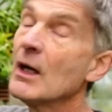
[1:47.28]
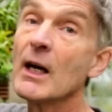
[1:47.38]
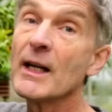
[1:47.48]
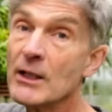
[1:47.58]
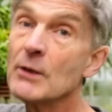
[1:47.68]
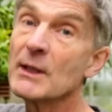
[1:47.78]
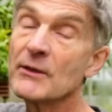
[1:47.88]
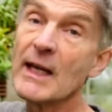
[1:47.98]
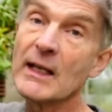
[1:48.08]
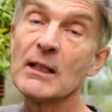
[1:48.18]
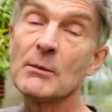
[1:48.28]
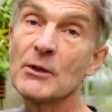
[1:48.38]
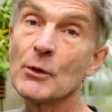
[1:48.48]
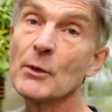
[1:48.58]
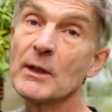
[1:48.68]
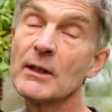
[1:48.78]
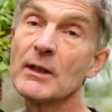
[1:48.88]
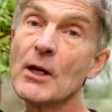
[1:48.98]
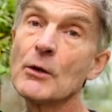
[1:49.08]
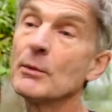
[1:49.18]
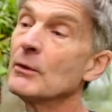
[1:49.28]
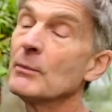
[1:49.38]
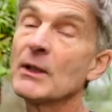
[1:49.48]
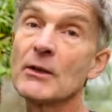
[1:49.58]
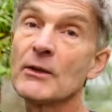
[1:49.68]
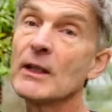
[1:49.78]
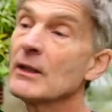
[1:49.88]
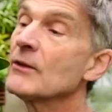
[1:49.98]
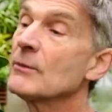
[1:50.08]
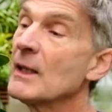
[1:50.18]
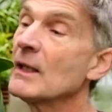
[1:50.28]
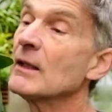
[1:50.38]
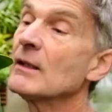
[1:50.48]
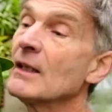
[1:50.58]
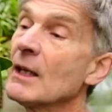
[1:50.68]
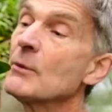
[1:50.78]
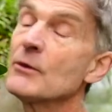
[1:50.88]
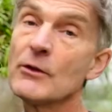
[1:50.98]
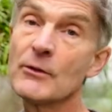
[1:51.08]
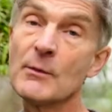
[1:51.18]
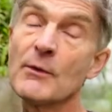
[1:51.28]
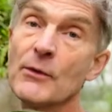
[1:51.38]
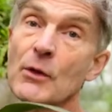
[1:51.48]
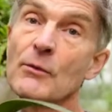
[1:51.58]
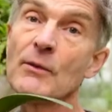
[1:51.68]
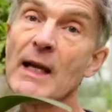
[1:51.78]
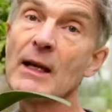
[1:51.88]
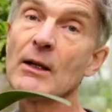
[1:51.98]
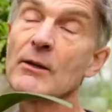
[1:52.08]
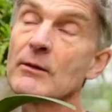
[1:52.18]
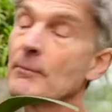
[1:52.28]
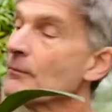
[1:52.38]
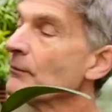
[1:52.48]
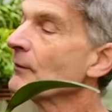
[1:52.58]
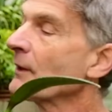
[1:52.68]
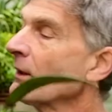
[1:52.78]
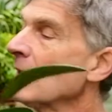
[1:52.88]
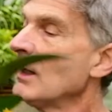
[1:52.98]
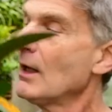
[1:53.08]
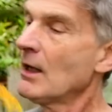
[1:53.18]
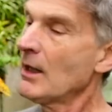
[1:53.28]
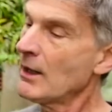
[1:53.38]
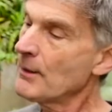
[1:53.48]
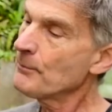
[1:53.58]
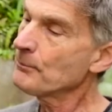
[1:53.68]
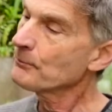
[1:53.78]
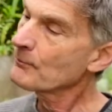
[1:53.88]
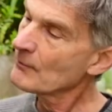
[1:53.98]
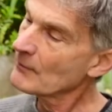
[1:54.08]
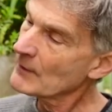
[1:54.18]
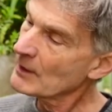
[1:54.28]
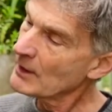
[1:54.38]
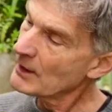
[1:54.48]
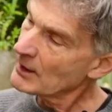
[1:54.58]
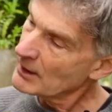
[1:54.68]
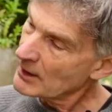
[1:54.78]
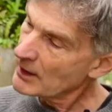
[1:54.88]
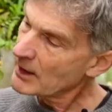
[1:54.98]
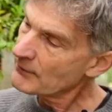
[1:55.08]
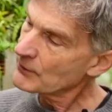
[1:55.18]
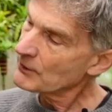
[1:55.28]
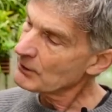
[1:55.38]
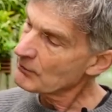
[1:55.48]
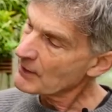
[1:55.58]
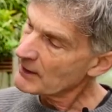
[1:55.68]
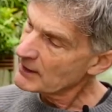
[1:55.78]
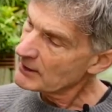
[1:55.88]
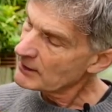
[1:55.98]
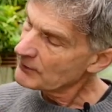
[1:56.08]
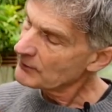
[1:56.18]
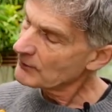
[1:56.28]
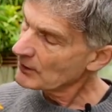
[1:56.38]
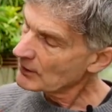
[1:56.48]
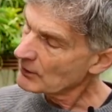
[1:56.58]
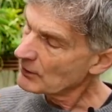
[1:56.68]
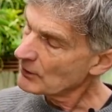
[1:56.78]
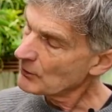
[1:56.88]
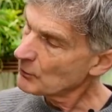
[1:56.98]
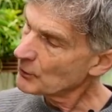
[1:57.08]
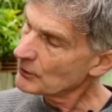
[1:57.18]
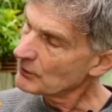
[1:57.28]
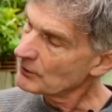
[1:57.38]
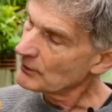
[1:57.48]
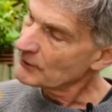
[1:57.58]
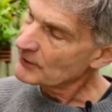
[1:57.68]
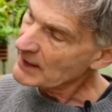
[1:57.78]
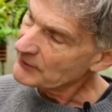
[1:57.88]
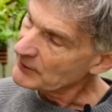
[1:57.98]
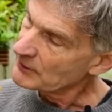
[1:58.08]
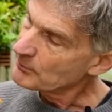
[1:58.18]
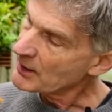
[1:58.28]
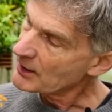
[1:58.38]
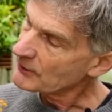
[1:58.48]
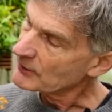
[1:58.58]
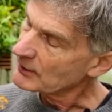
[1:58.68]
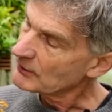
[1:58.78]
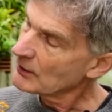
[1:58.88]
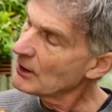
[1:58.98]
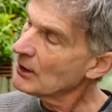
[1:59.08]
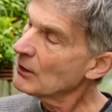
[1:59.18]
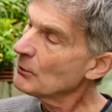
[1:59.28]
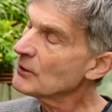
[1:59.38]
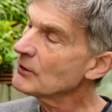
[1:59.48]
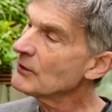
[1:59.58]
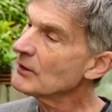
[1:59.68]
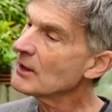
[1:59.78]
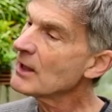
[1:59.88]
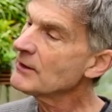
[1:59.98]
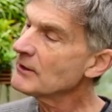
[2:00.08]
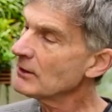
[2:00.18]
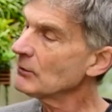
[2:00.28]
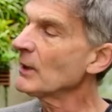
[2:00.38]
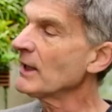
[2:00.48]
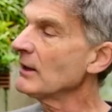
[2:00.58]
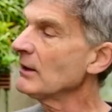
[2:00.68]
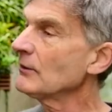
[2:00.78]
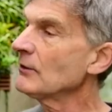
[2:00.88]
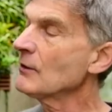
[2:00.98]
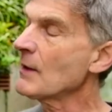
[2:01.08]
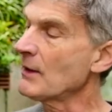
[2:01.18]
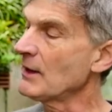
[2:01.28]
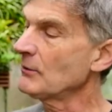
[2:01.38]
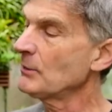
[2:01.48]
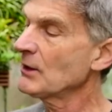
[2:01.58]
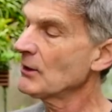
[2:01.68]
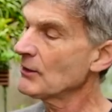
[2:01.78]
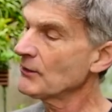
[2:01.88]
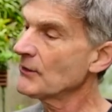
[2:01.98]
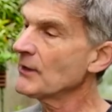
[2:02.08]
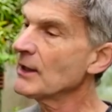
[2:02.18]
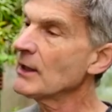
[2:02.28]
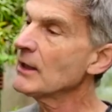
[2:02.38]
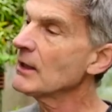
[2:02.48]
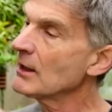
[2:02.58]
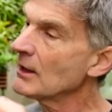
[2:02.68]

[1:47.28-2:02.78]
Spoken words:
I knew exactly which orchid had opened because I could smell it, and that was just from a few flowers. I've got it growing in this wooden slatted basket, which is an ideal way to grow it because the